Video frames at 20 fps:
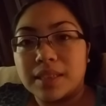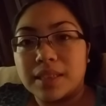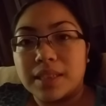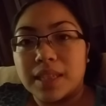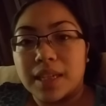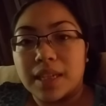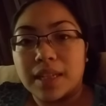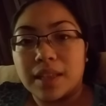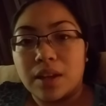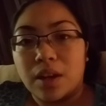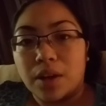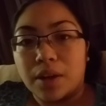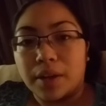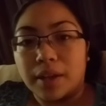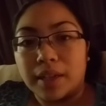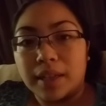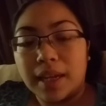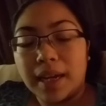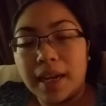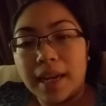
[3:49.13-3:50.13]
a longer
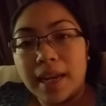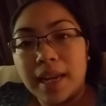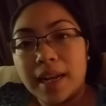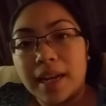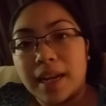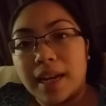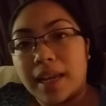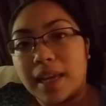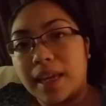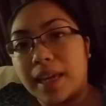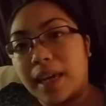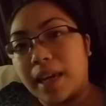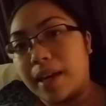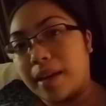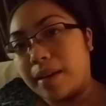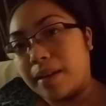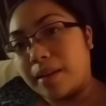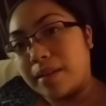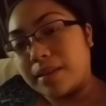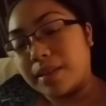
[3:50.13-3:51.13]
night and I
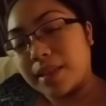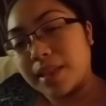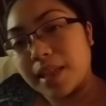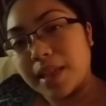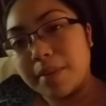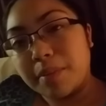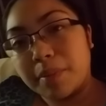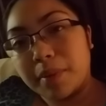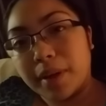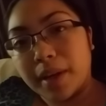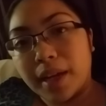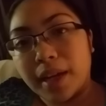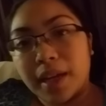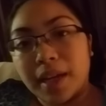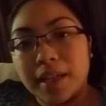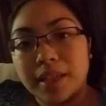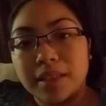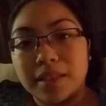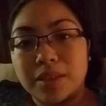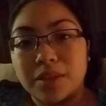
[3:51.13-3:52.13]
can't sleep
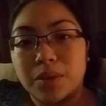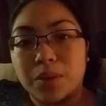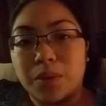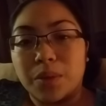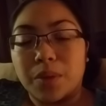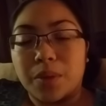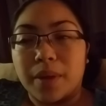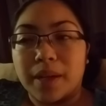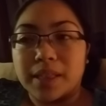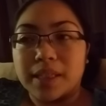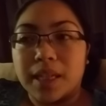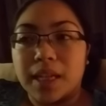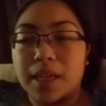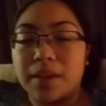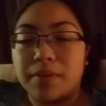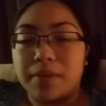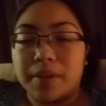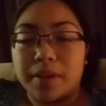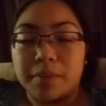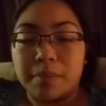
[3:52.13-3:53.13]
right, so you know, I take
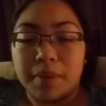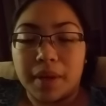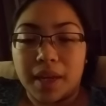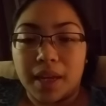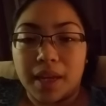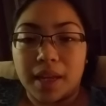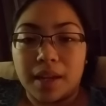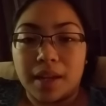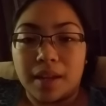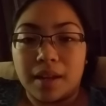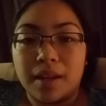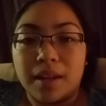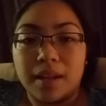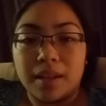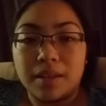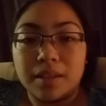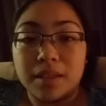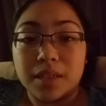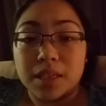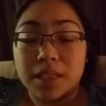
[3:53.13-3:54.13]
it for the pain and
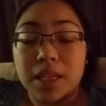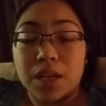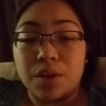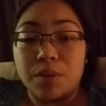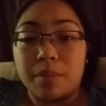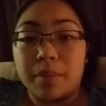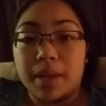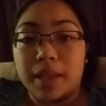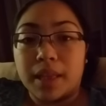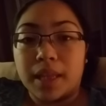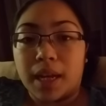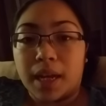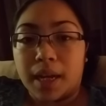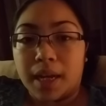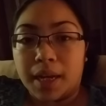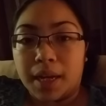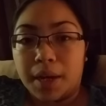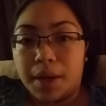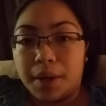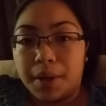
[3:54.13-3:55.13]
it does help me a
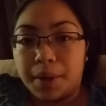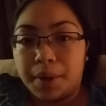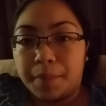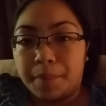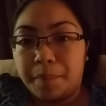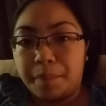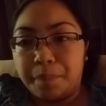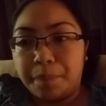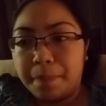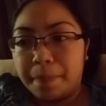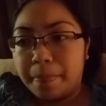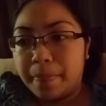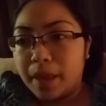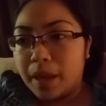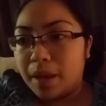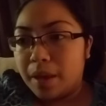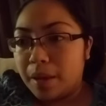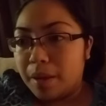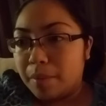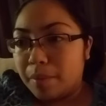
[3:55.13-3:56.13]
lot. But
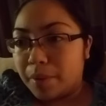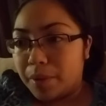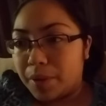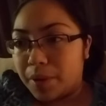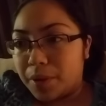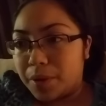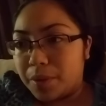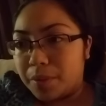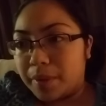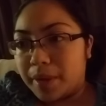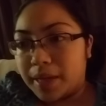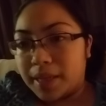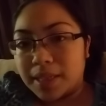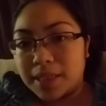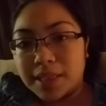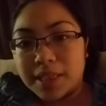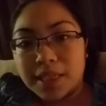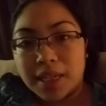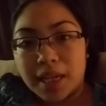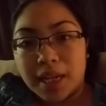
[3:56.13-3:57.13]
otherwise
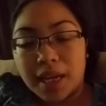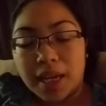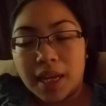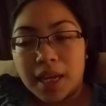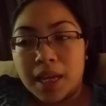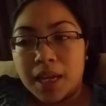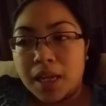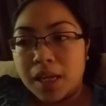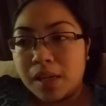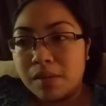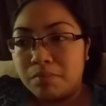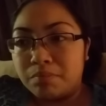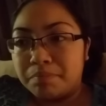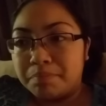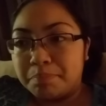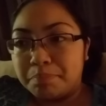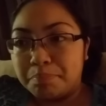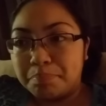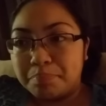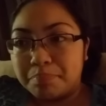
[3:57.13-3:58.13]
today
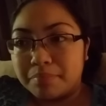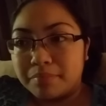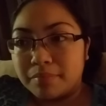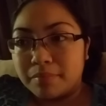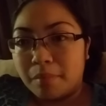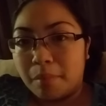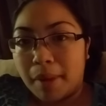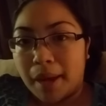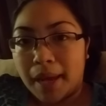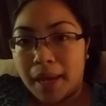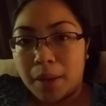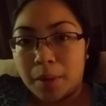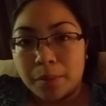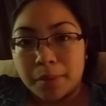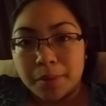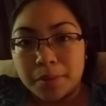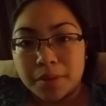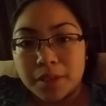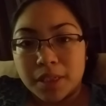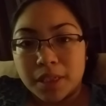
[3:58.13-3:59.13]
my
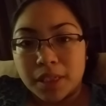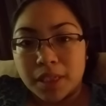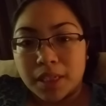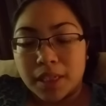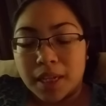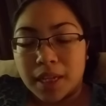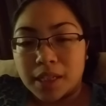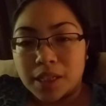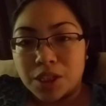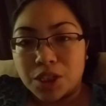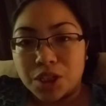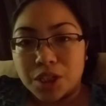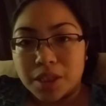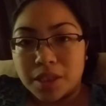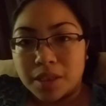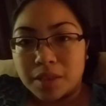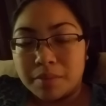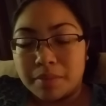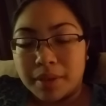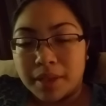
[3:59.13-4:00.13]
routine has
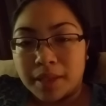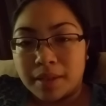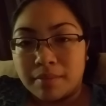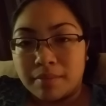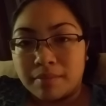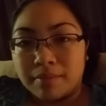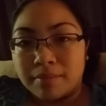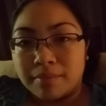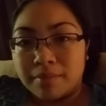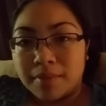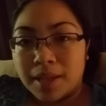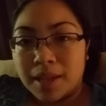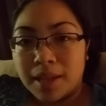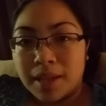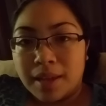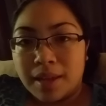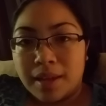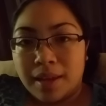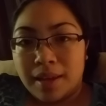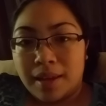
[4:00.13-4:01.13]
just been
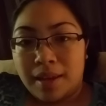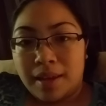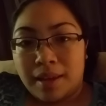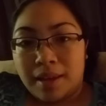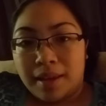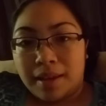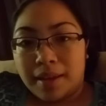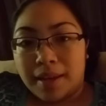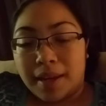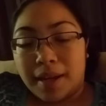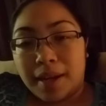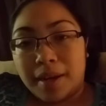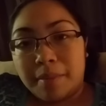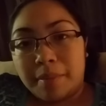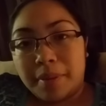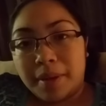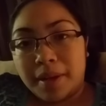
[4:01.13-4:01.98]
get up,